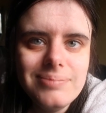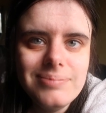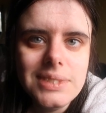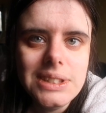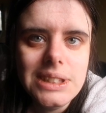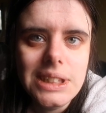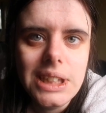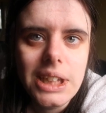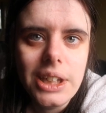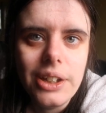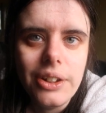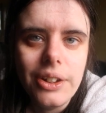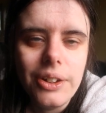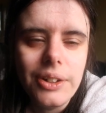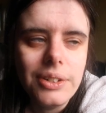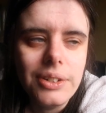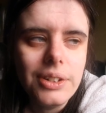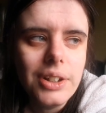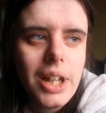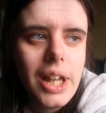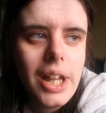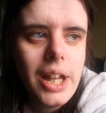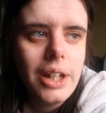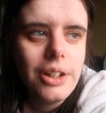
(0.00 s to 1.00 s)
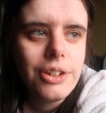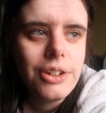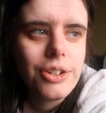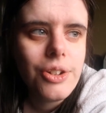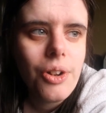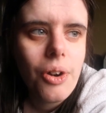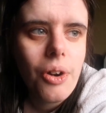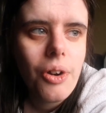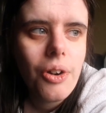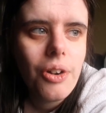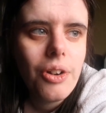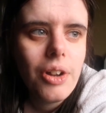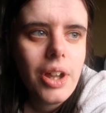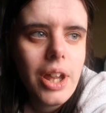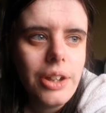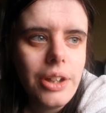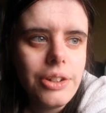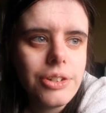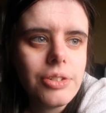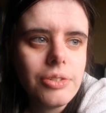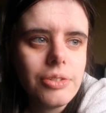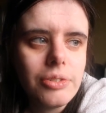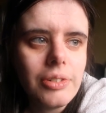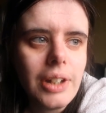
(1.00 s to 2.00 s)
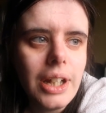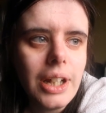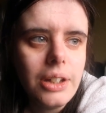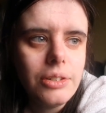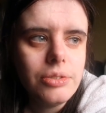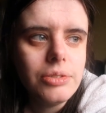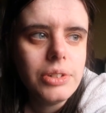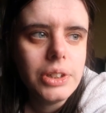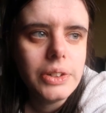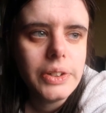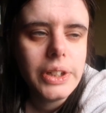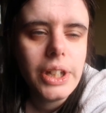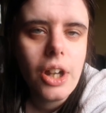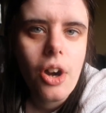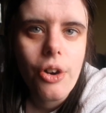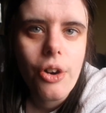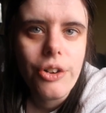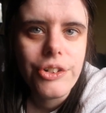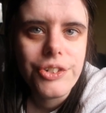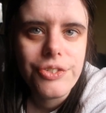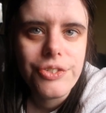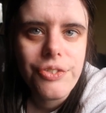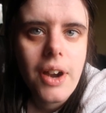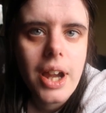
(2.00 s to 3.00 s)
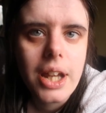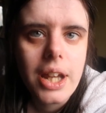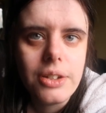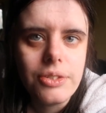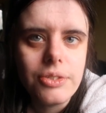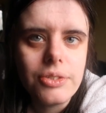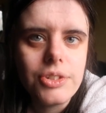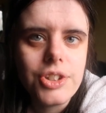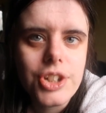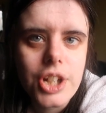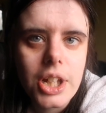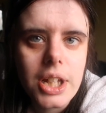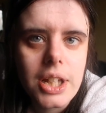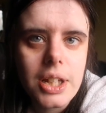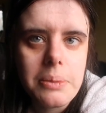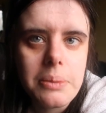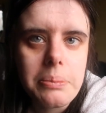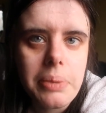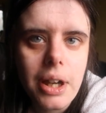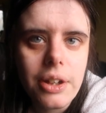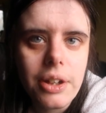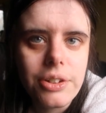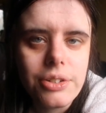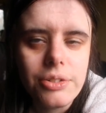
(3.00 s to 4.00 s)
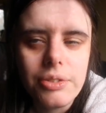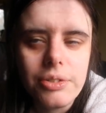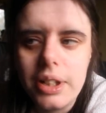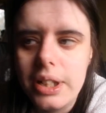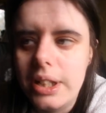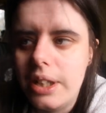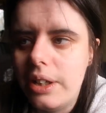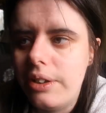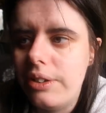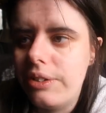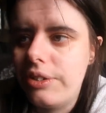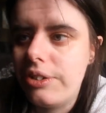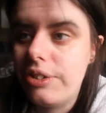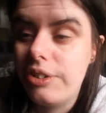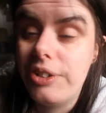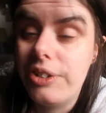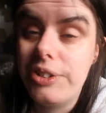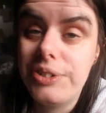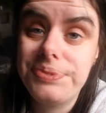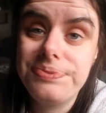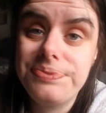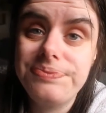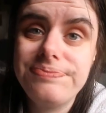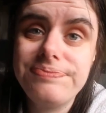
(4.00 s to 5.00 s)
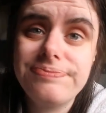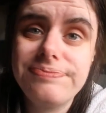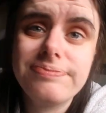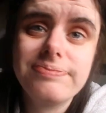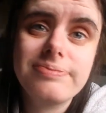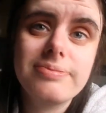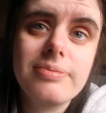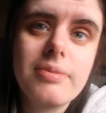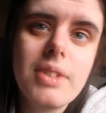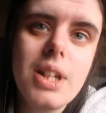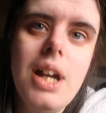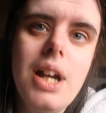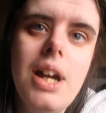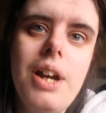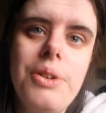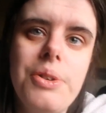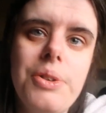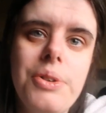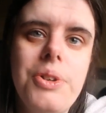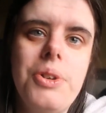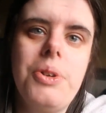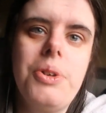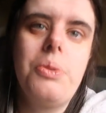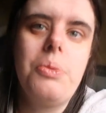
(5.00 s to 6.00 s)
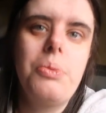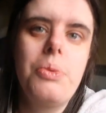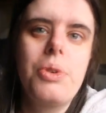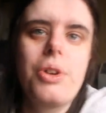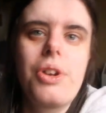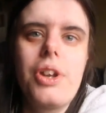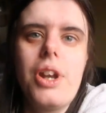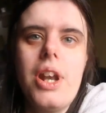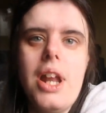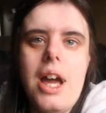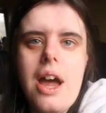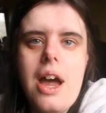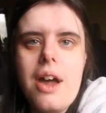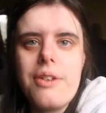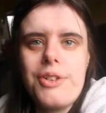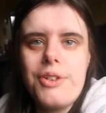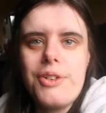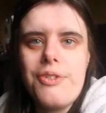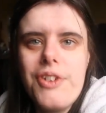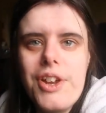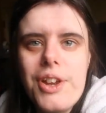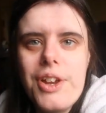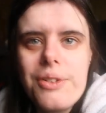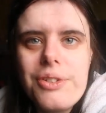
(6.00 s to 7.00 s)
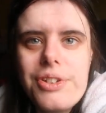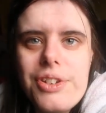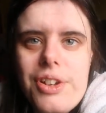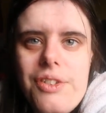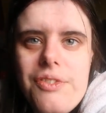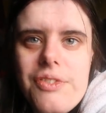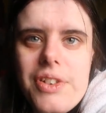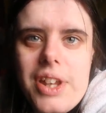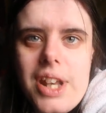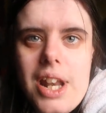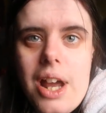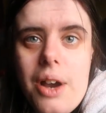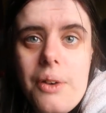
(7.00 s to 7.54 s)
you know, it's like really hard to find chicken and pasta right now, so I don't know. We're gonna have to figure something